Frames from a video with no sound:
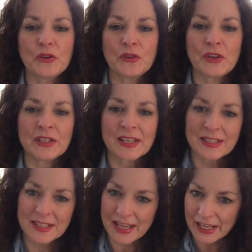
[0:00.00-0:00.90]
It
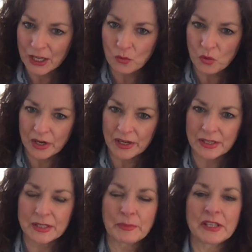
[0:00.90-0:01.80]
does take in
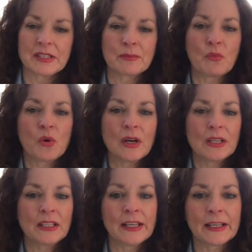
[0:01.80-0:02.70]
words, but it's more
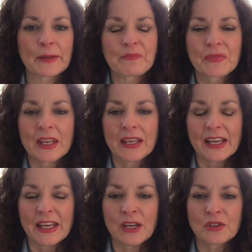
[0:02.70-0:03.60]
like
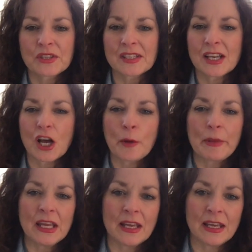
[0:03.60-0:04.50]
it'll just come
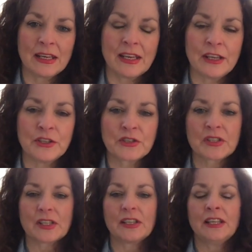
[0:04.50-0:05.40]
in, and
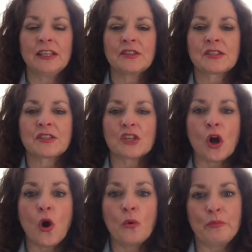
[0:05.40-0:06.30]
it's just
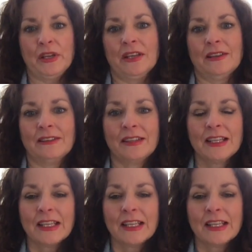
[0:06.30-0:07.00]
open.